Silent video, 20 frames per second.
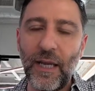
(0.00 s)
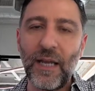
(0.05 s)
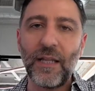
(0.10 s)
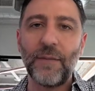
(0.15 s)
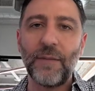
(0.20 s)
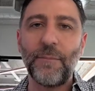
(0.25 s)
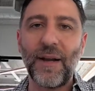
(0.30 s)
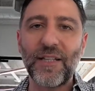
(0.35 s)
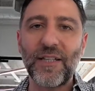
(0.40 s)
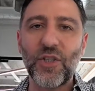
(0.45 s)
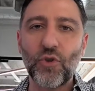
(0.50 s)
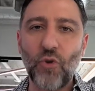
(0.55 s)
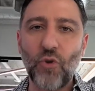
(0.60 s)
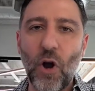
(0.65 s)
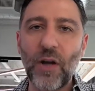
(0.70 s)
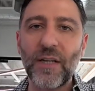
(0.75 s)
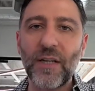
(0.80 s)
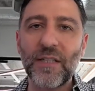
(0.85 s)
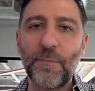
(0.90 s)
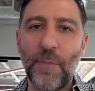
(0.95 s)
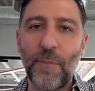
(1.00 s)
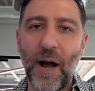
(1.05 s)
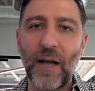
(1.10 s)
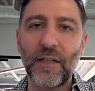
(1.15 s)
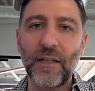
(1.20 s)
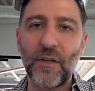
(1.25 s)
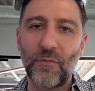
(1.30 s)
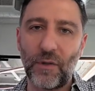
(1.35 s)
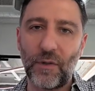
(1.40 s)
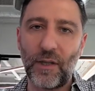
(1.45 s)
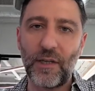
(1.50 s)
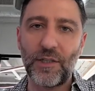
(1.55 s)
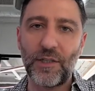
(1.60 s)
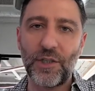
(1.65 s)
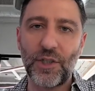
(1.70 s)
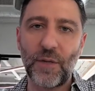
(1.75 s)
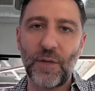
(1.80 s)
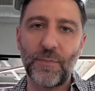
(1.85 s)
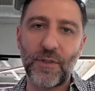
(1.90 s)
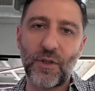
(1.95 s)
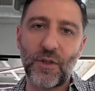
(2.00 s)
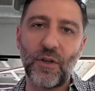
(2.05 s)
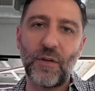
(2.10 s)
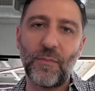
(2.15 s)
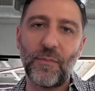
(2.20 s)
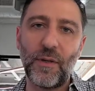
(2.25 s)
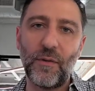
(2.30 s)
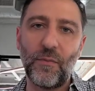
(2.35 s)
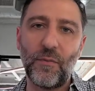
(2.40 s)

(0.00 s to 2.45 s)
my strongest bond and relationship is going to be